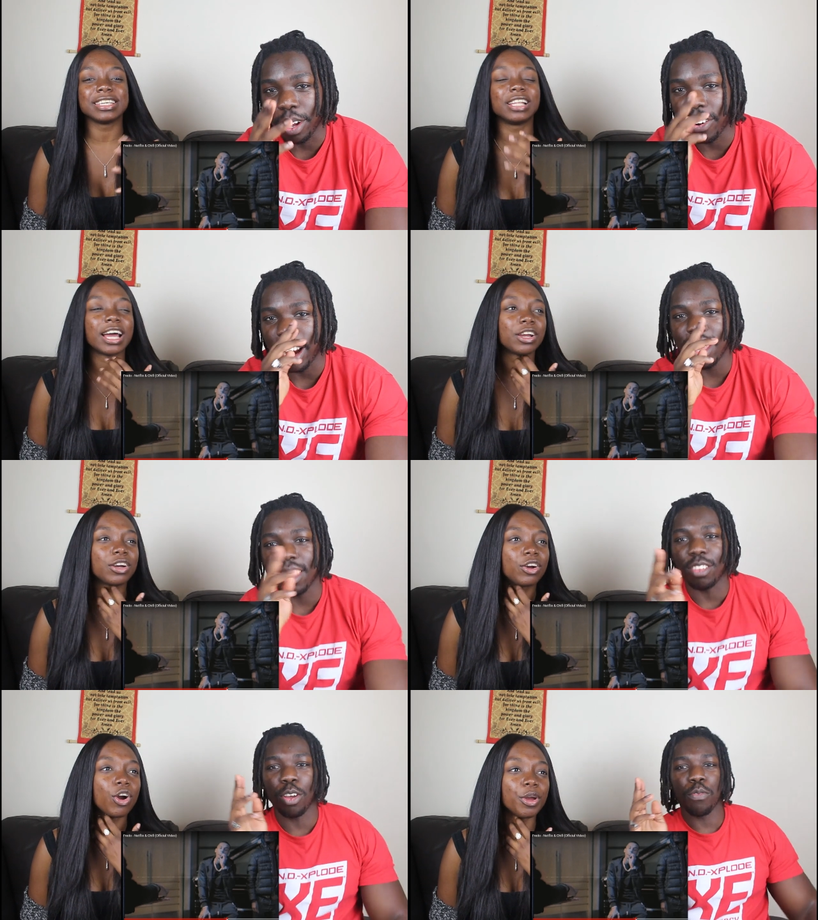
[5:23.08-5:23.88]
Speaker 1: be crazy
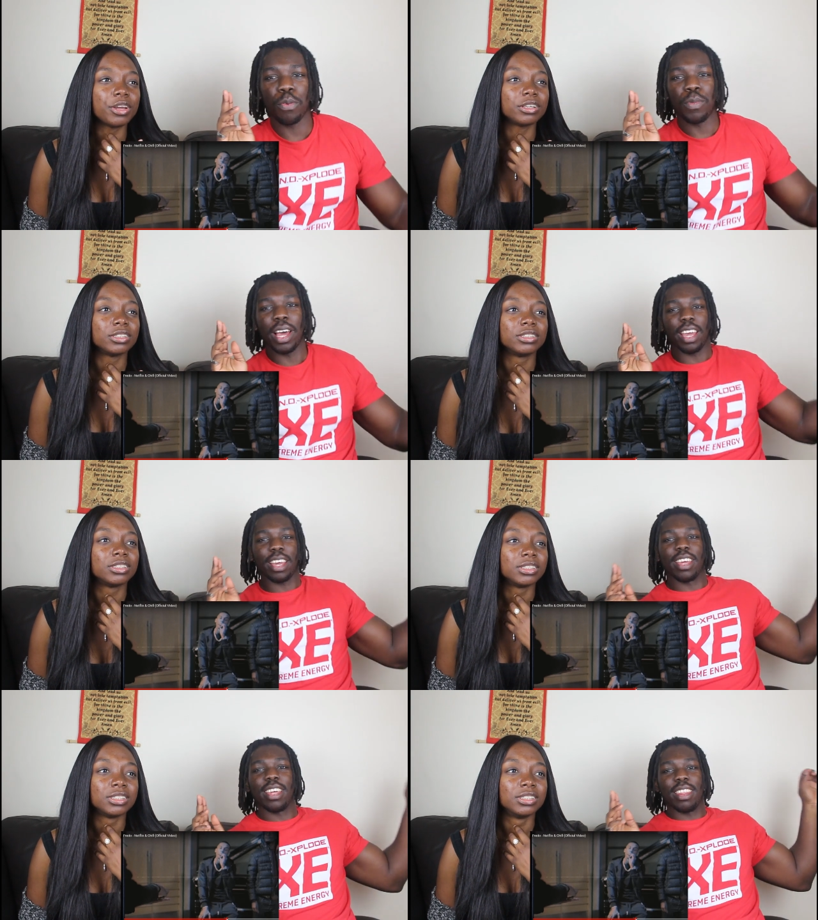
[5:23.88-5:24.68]
like to go from like
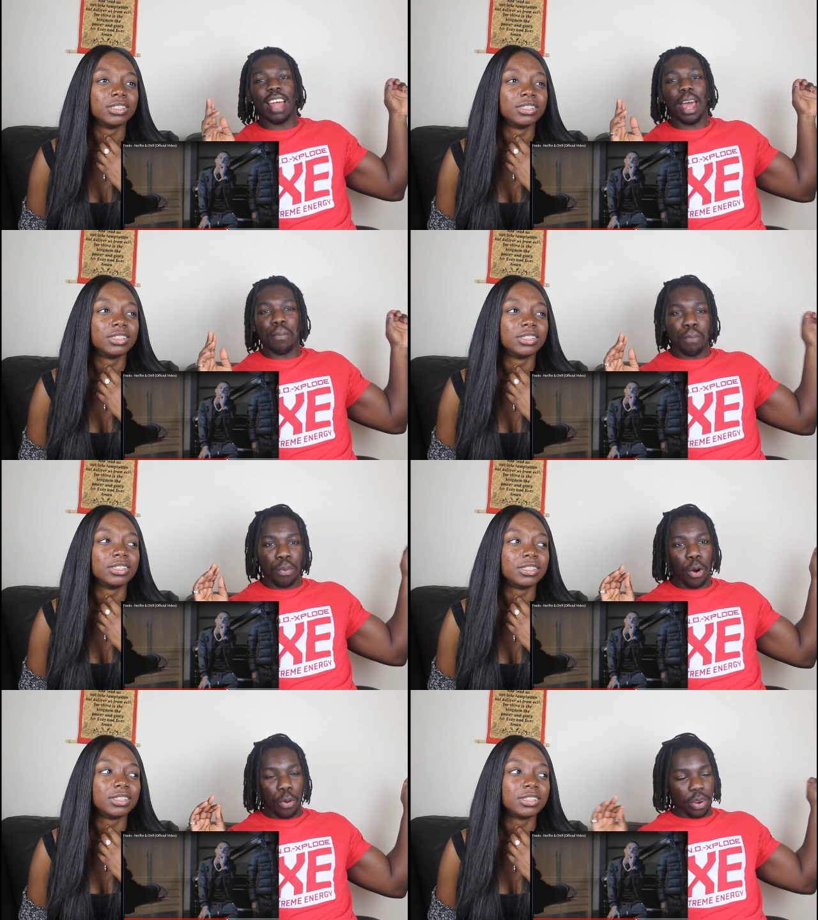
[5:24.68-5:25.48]
that
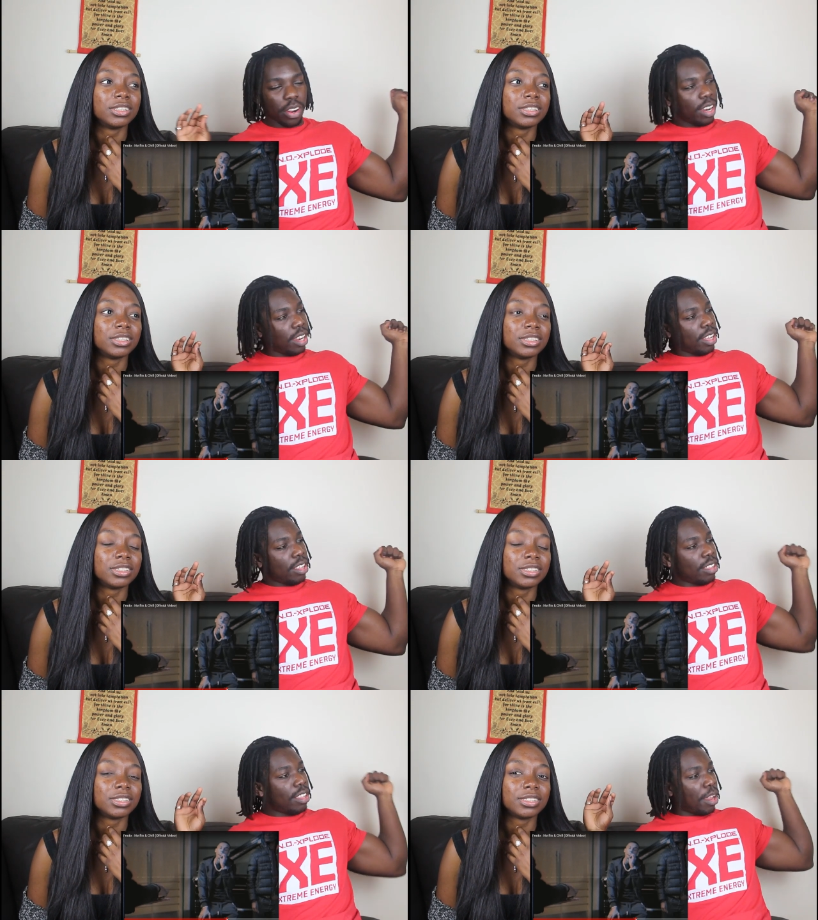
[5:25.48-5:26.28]
broke
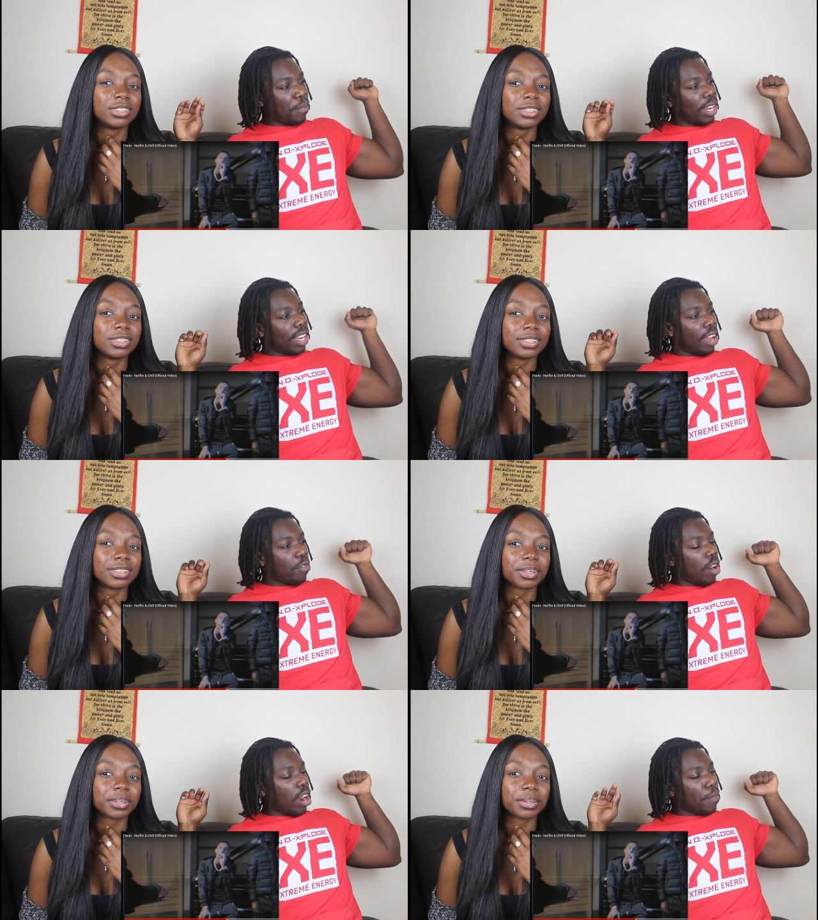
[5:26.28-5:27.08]
to then being
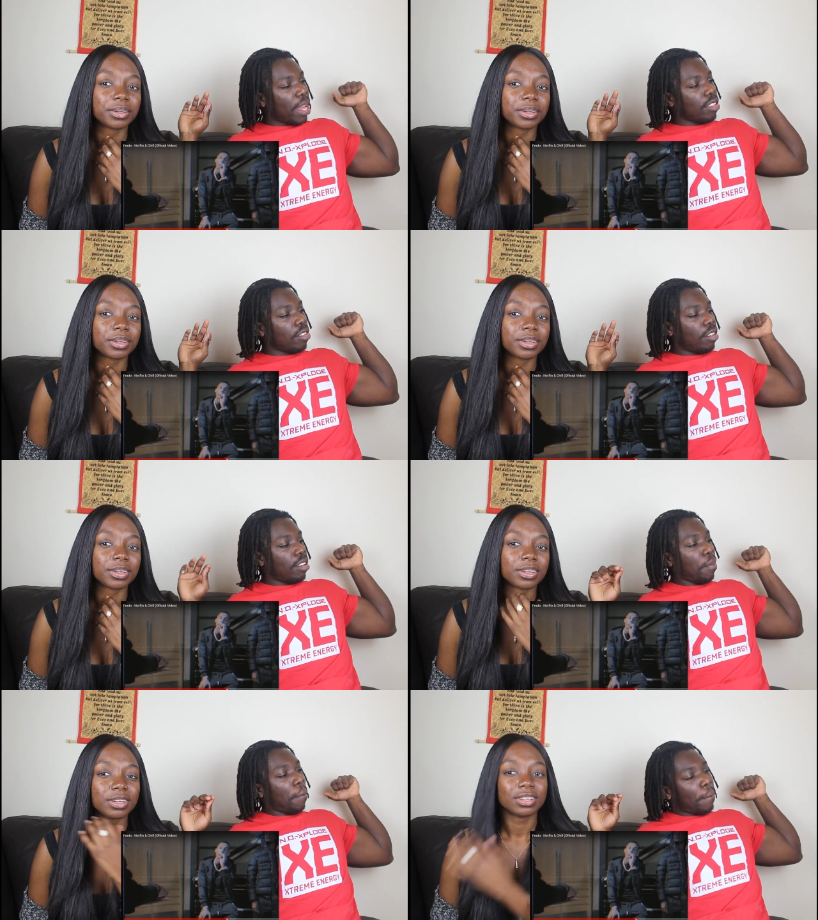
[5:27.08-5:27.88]
like, bro, man's
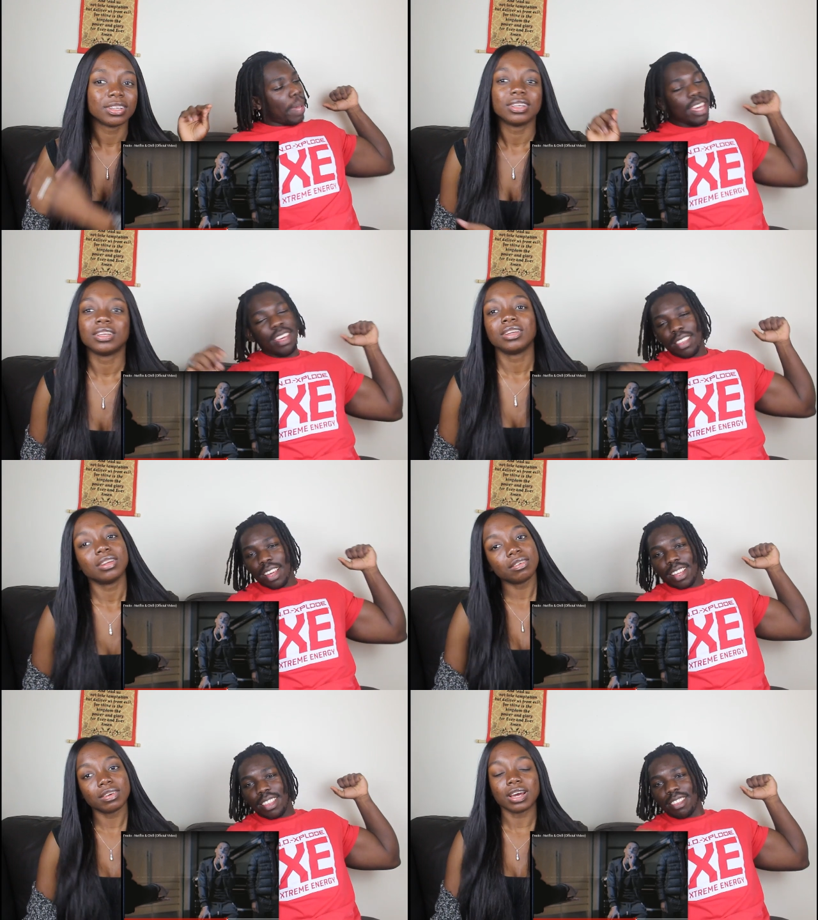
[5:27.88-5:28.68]
got peas.
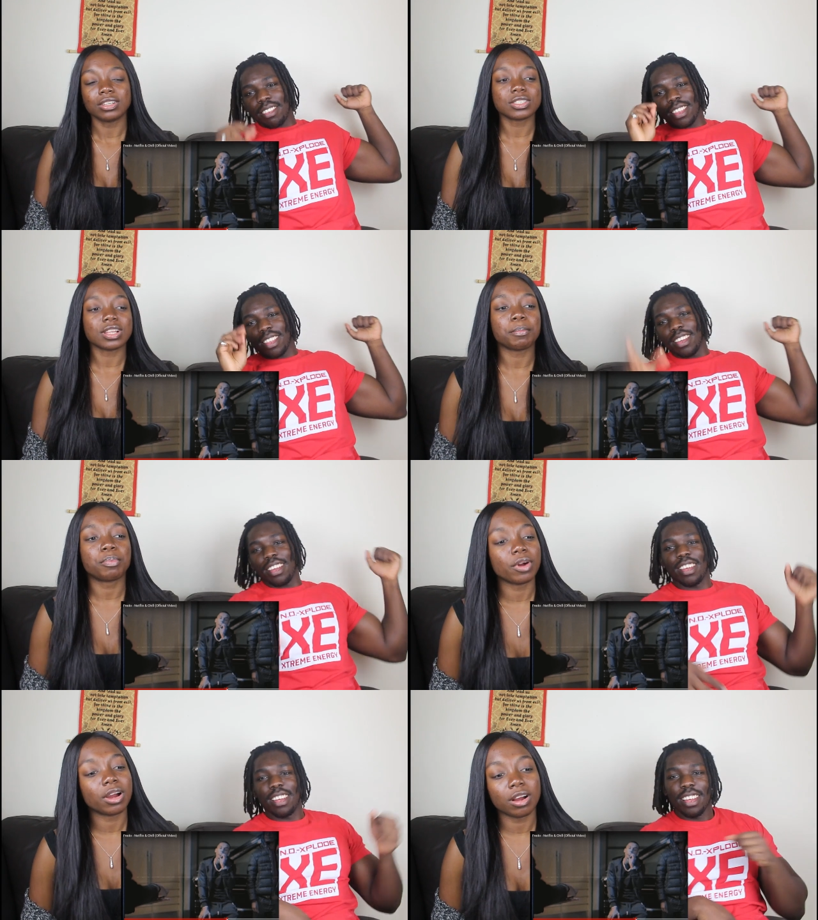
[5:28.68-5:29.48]
You know, did
Speaker 2: that
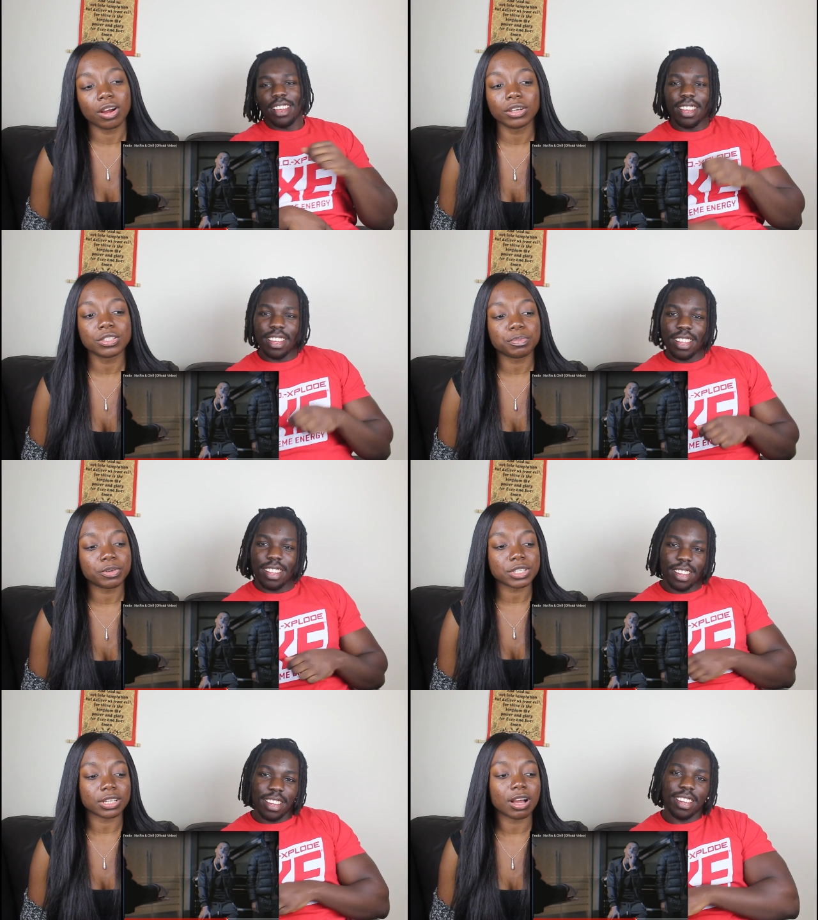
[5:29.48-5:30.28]
broke going to
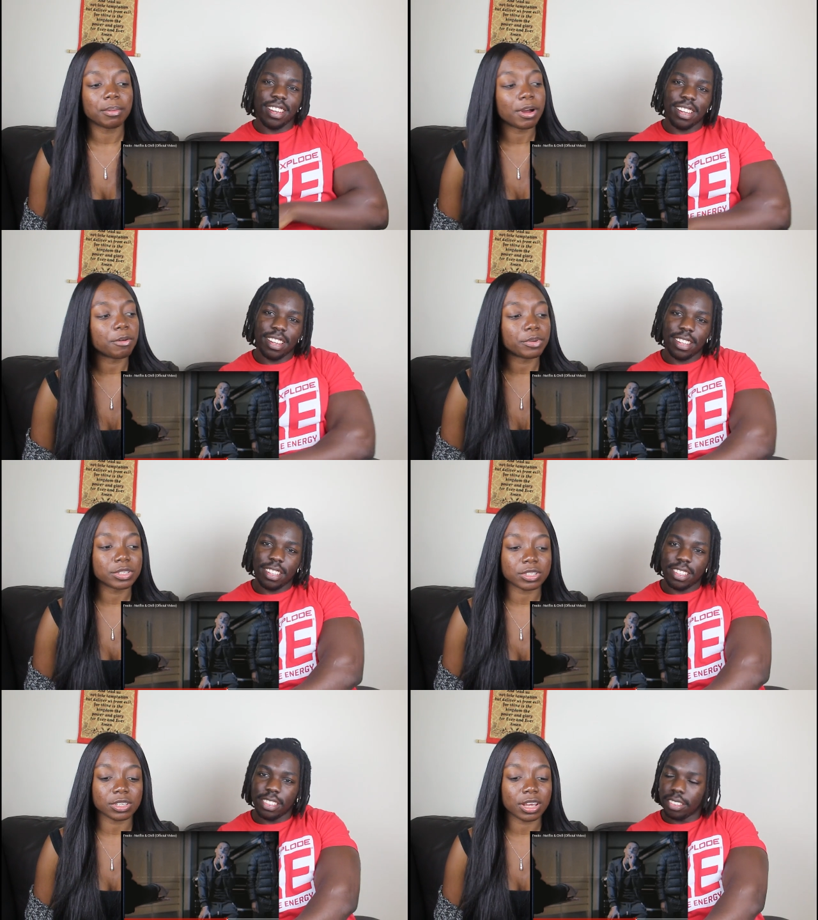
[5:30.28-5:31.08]
prison, coming out of
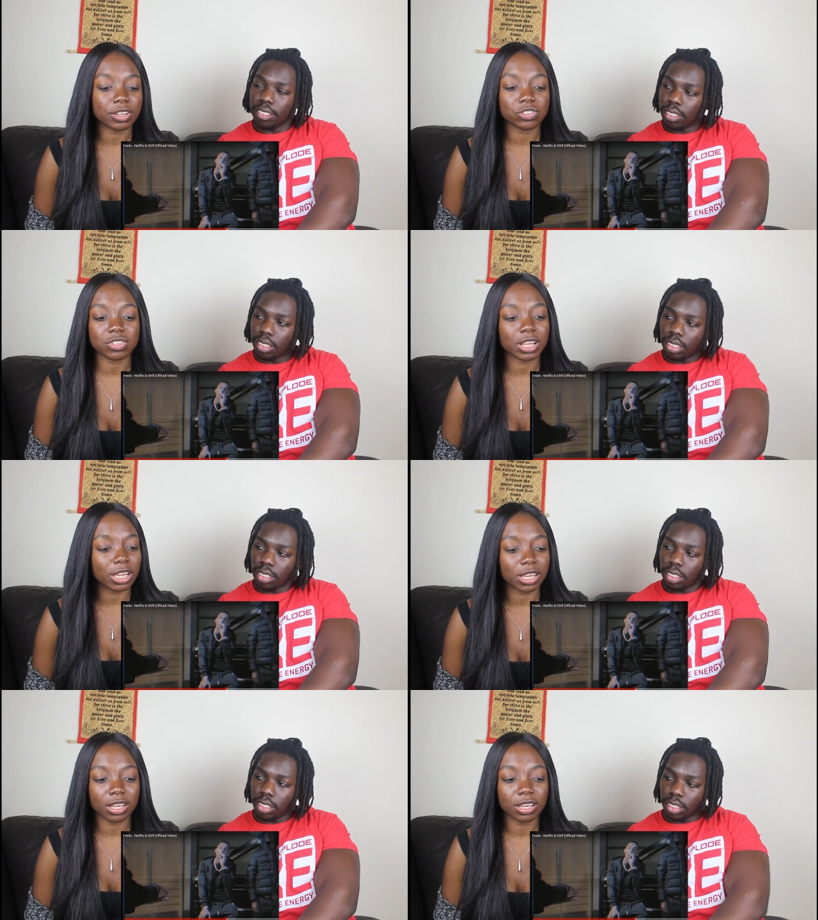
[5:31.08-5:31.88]
prison, and just
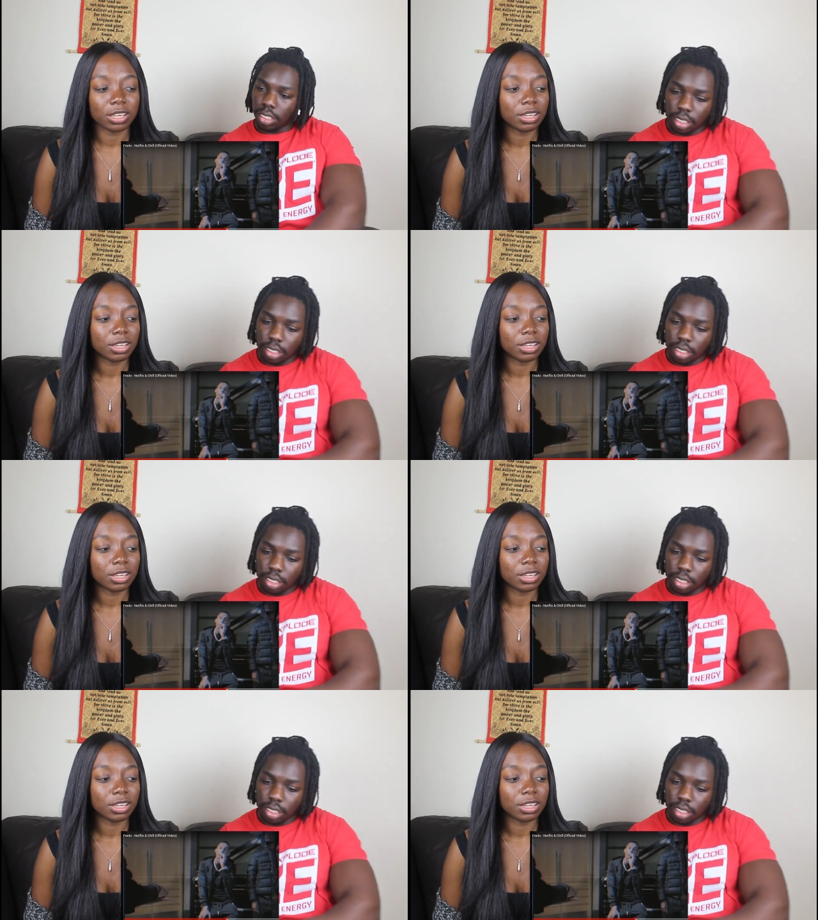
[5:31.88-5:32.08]
like